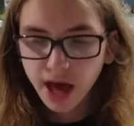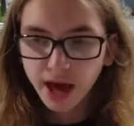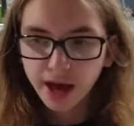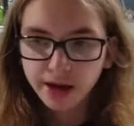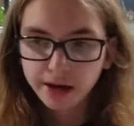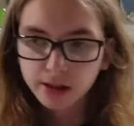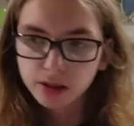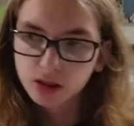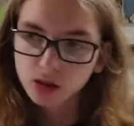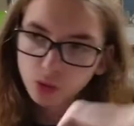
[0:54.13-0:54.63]

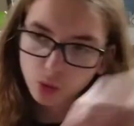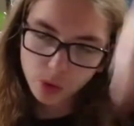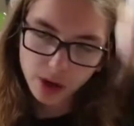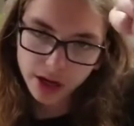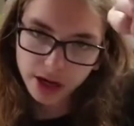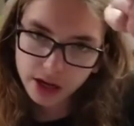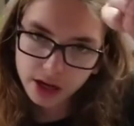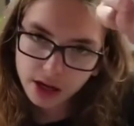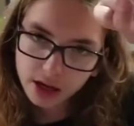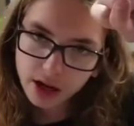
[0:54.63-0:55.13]
and
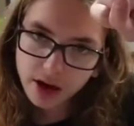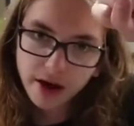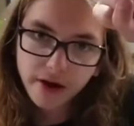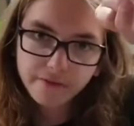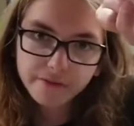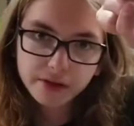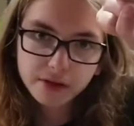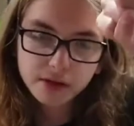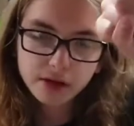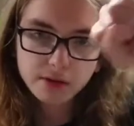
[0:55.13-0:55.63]
swing
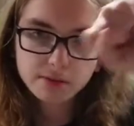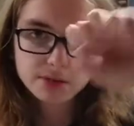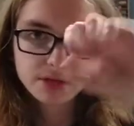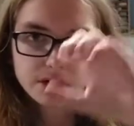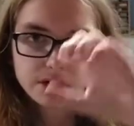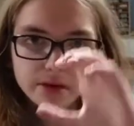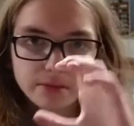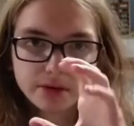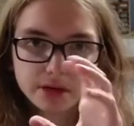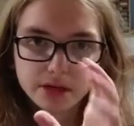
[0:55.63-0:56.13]
at the same
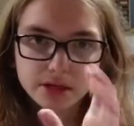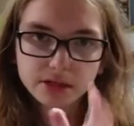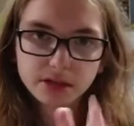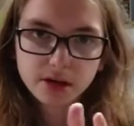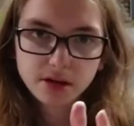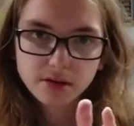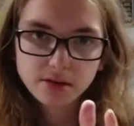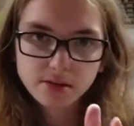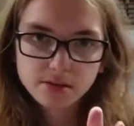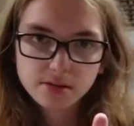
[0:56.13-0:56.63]
time, it
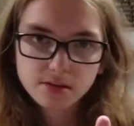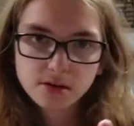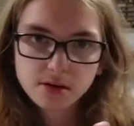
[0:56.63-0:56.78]
does